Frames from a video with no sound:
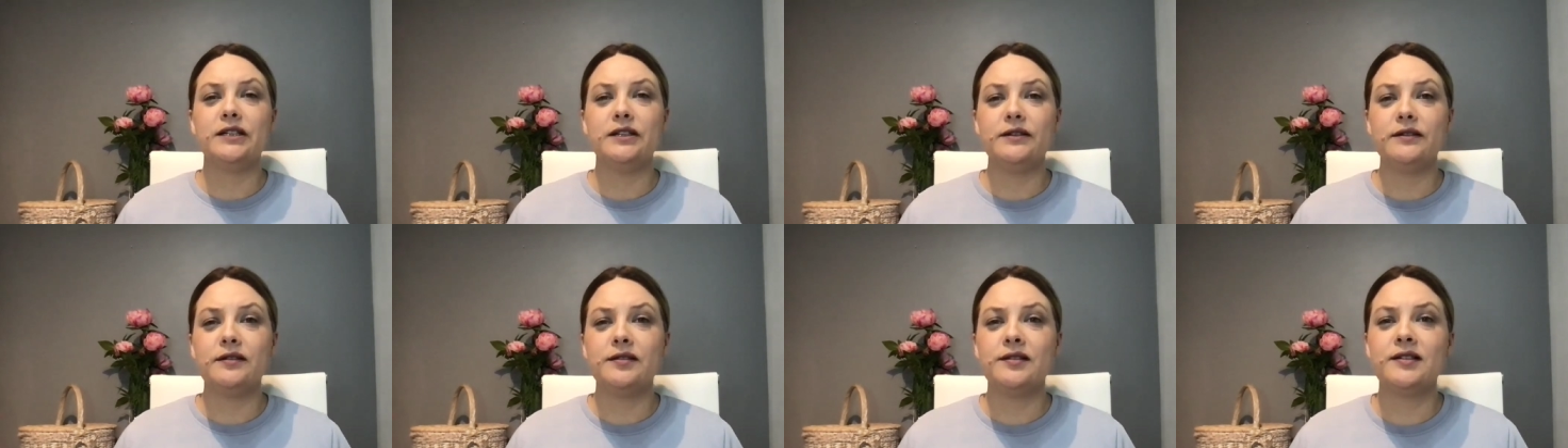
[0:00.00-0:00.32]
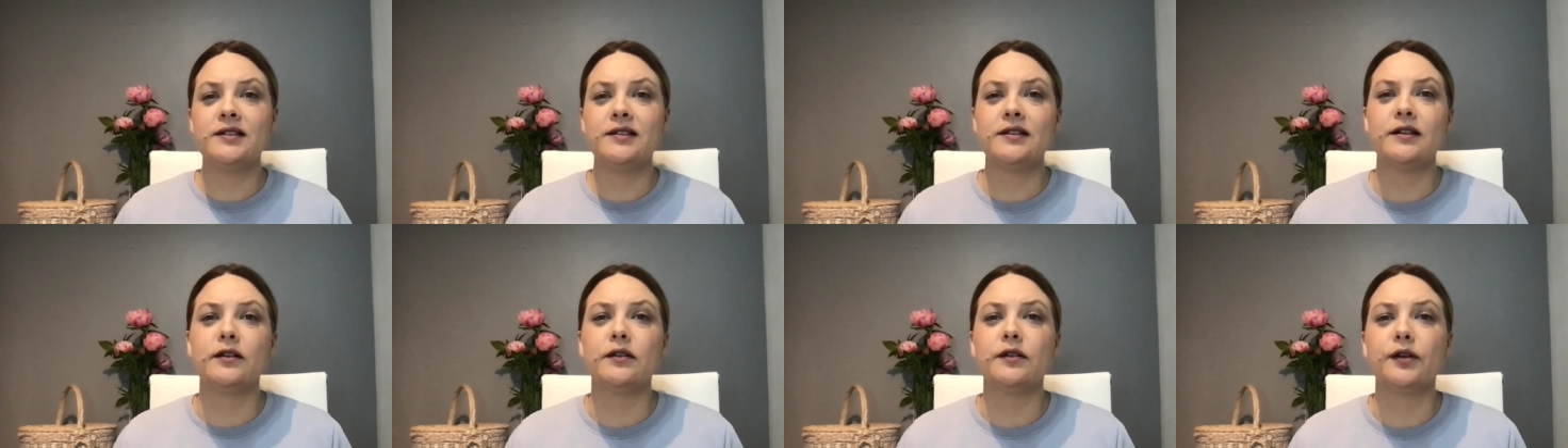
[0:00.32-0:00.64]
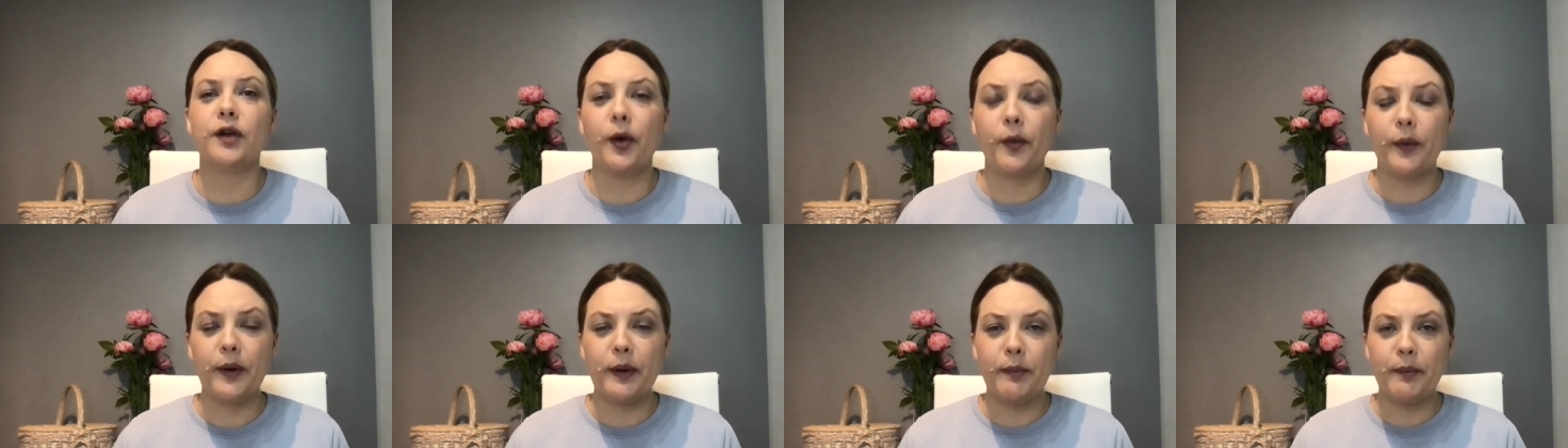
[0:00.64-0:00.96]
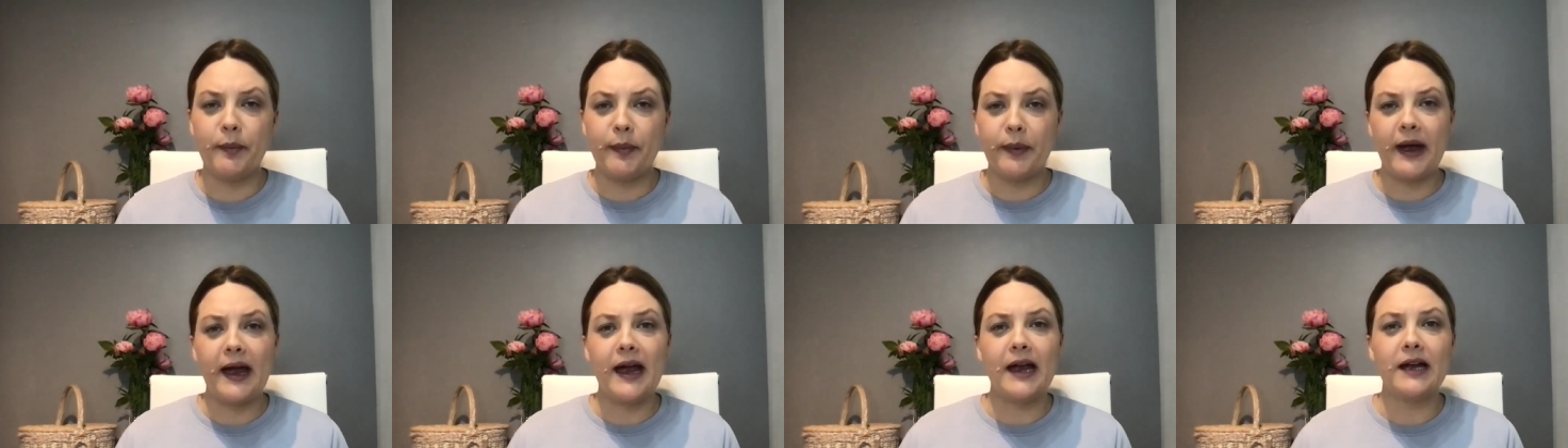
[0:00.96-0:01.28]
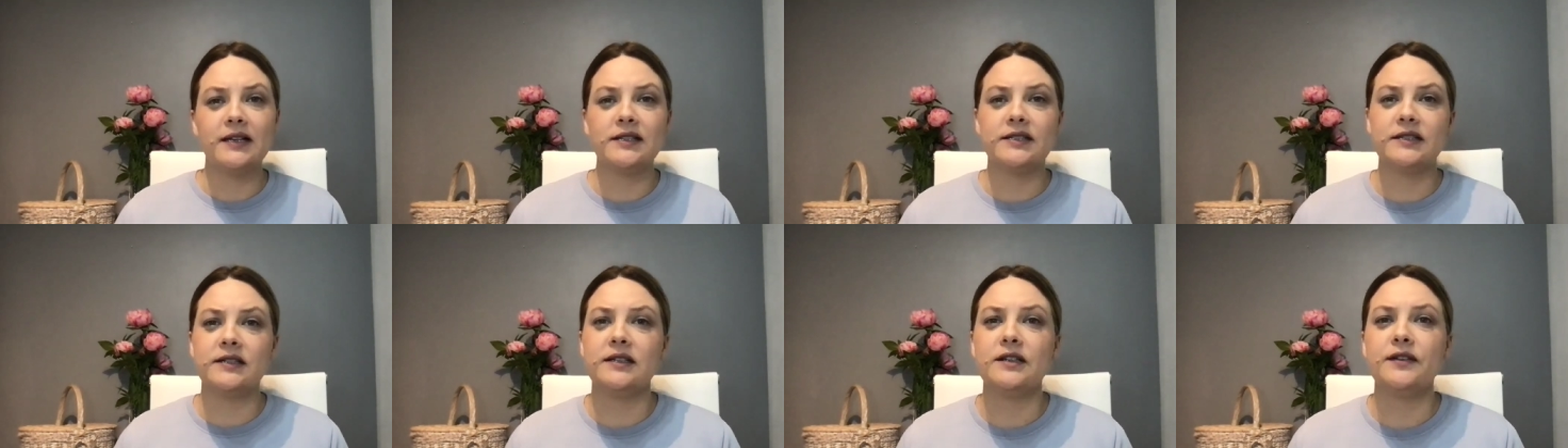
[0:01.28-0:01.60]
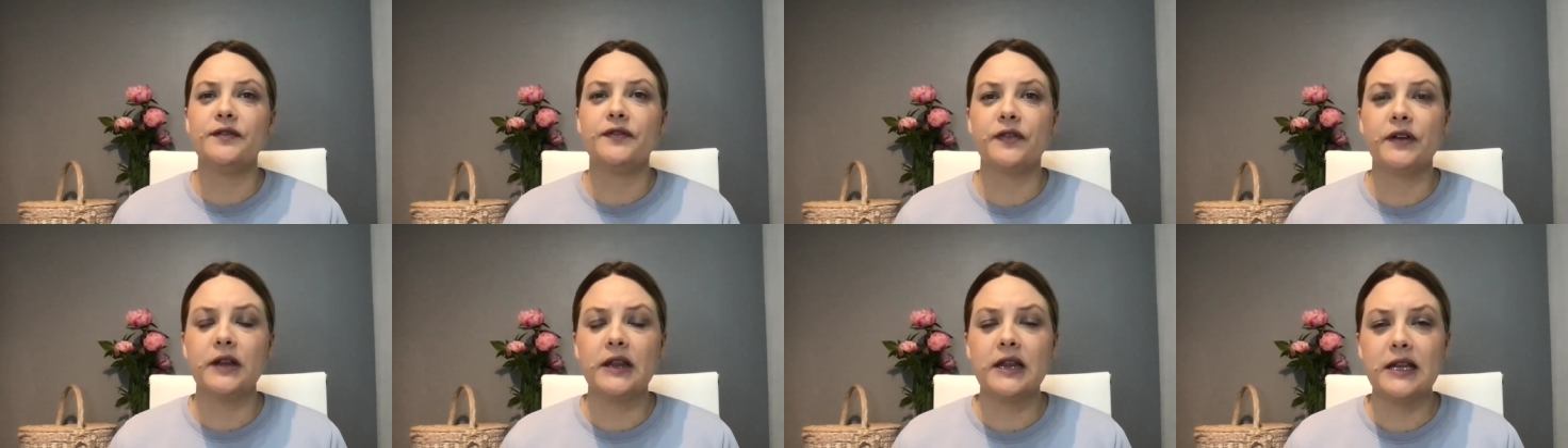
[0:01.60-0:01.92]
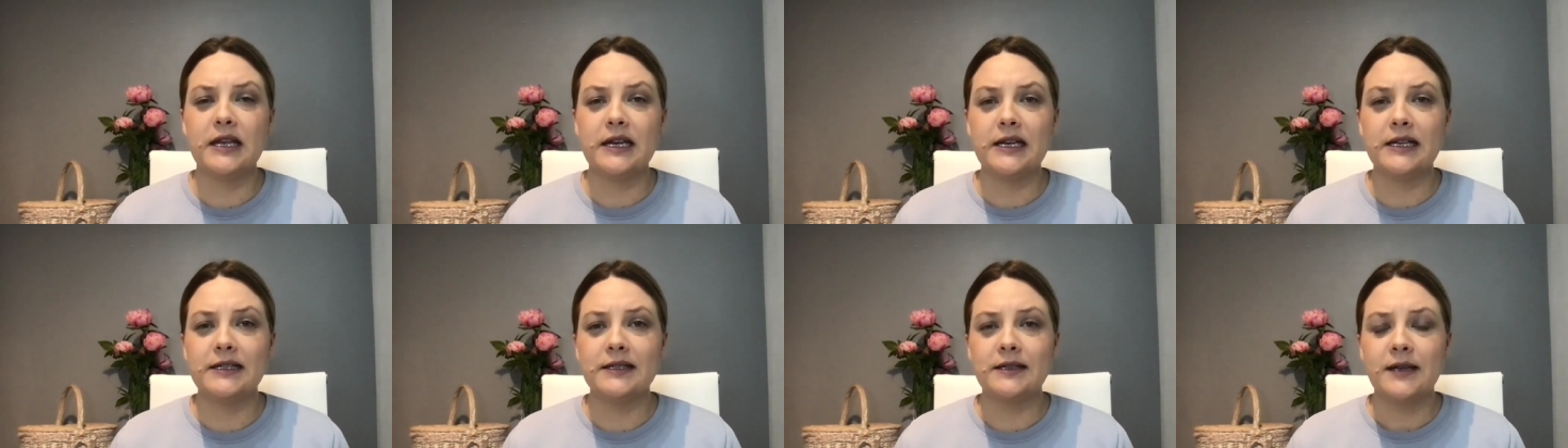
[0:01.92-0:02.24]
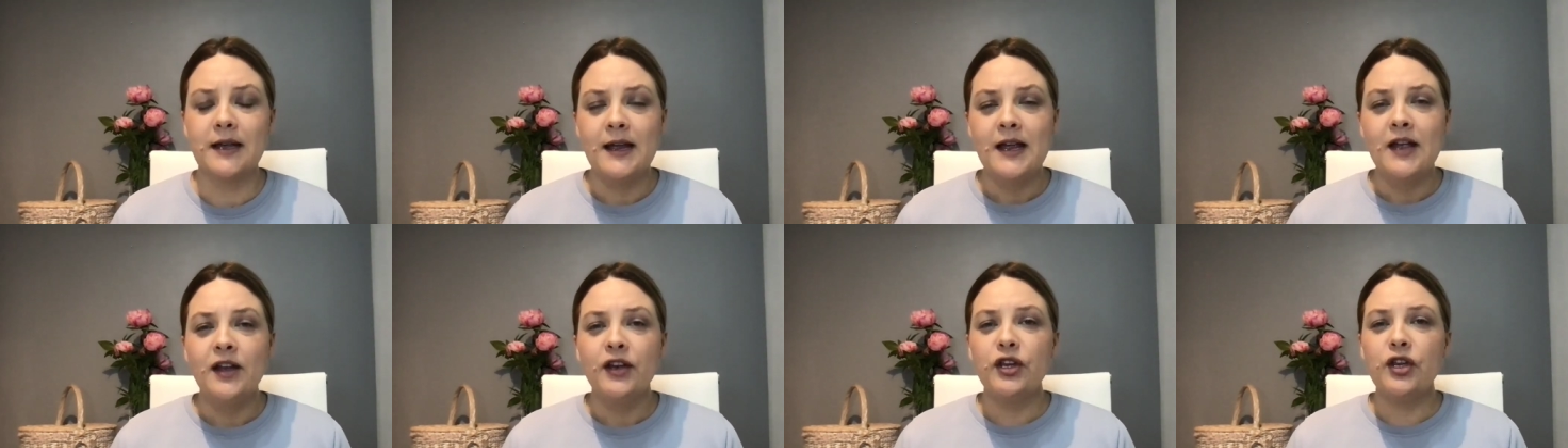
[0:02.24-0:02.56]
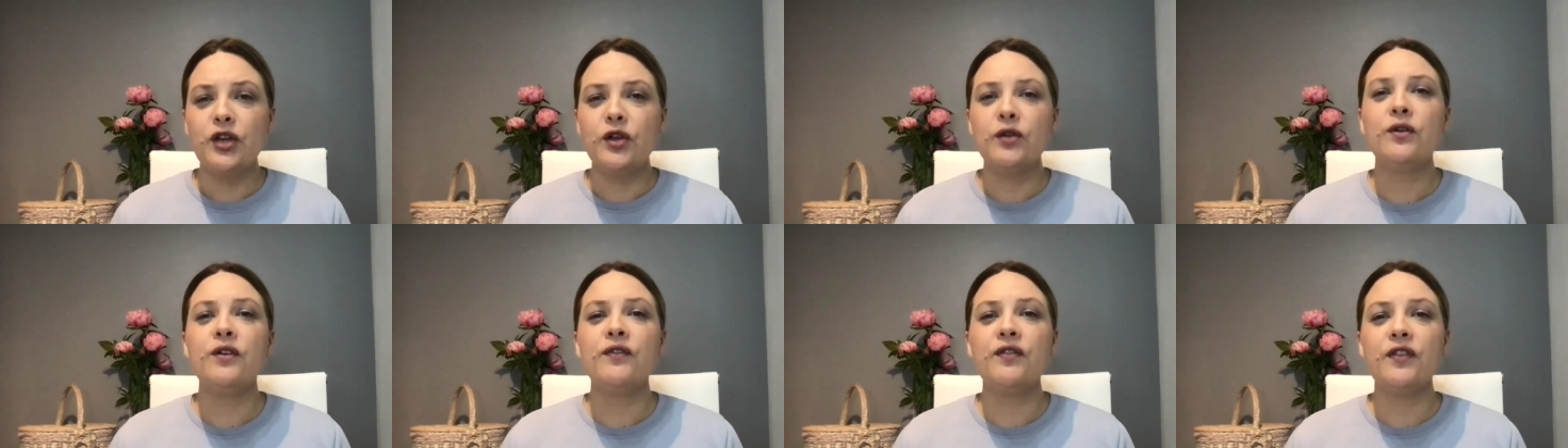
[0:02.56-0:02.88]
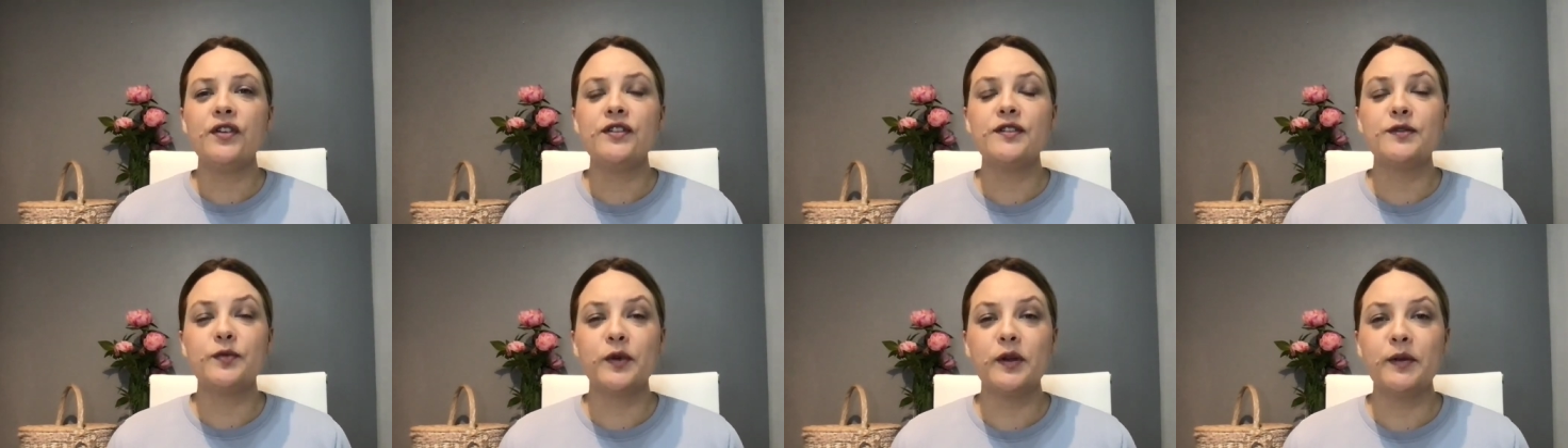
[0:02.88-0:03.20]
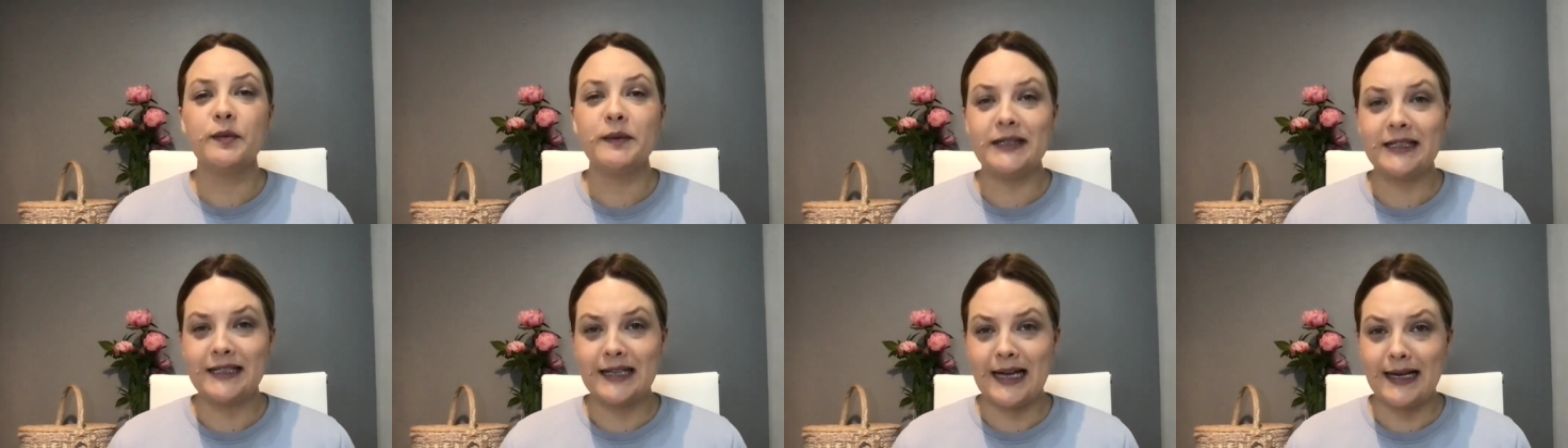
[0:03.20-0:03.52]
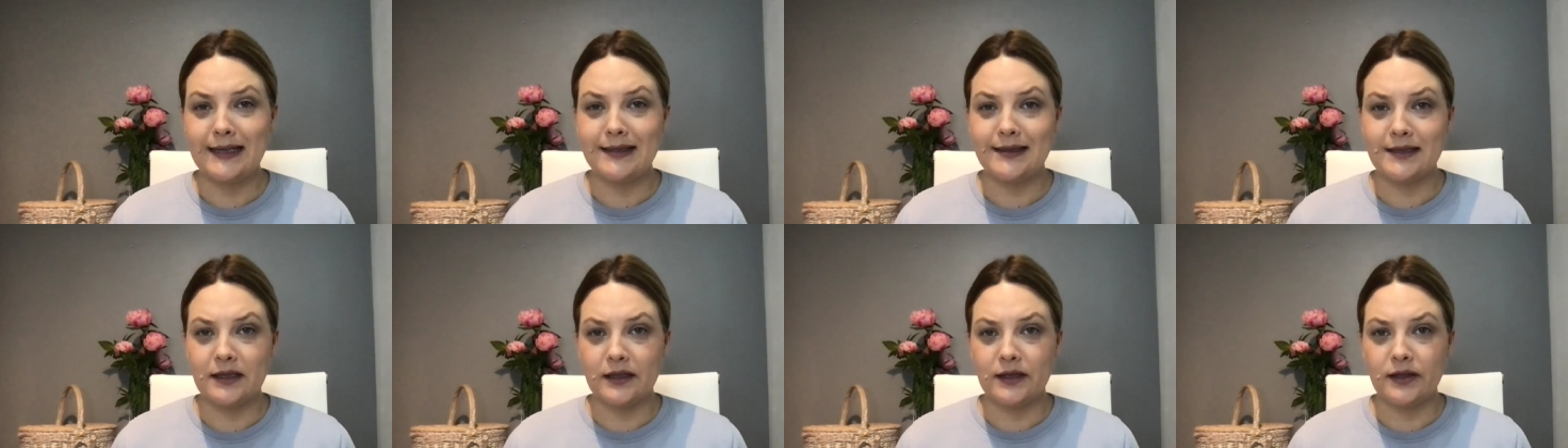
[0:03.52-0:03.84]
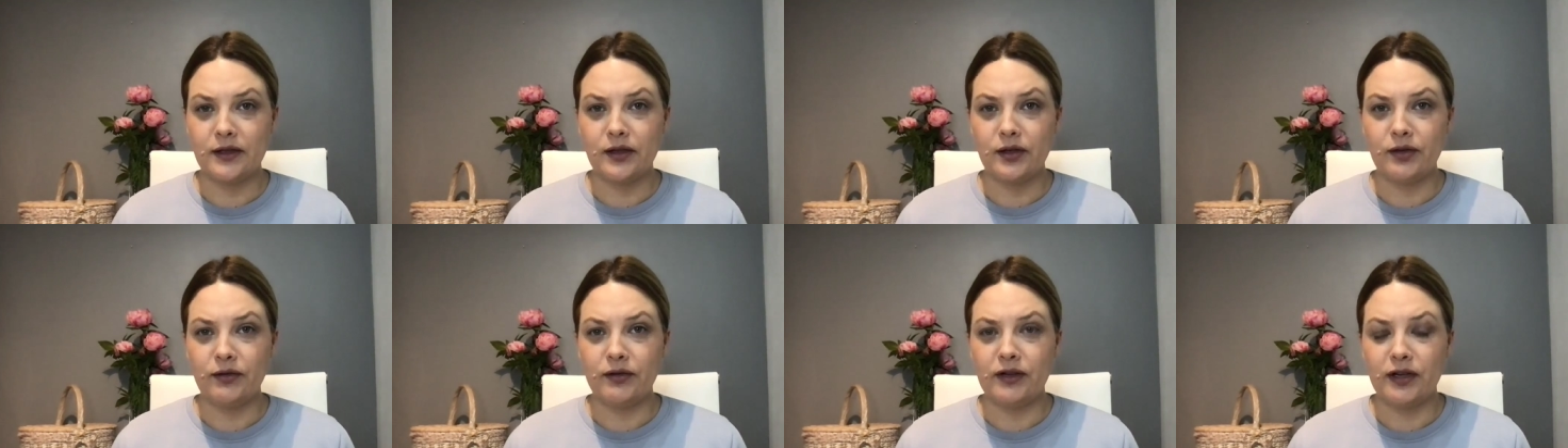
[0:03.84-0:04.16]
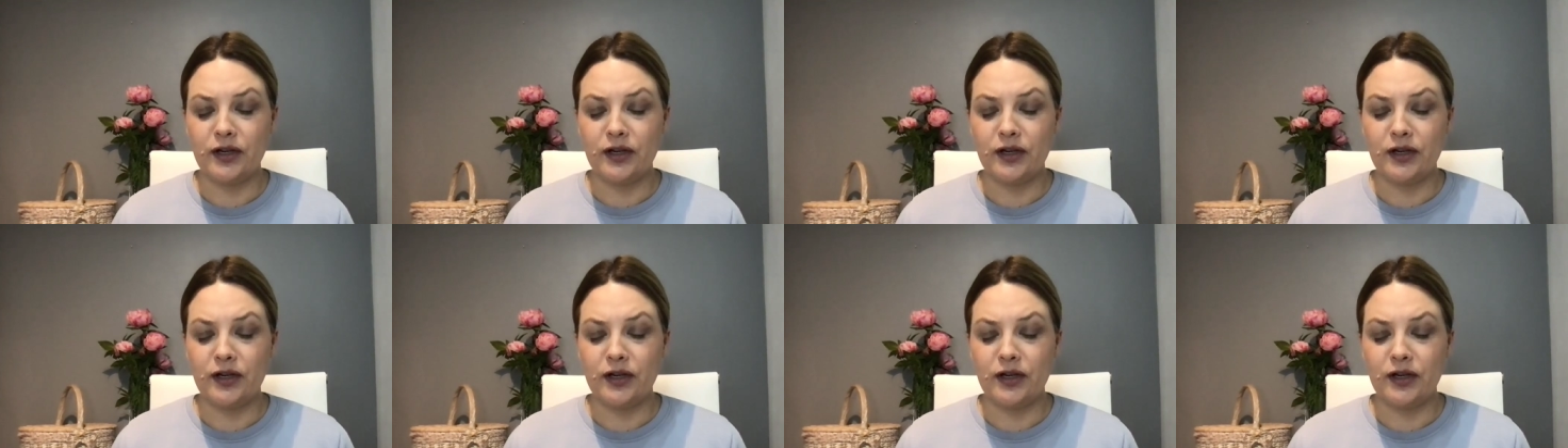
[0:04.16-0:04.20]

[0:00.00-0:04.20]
you're still going back to different things, the universe will be testing you.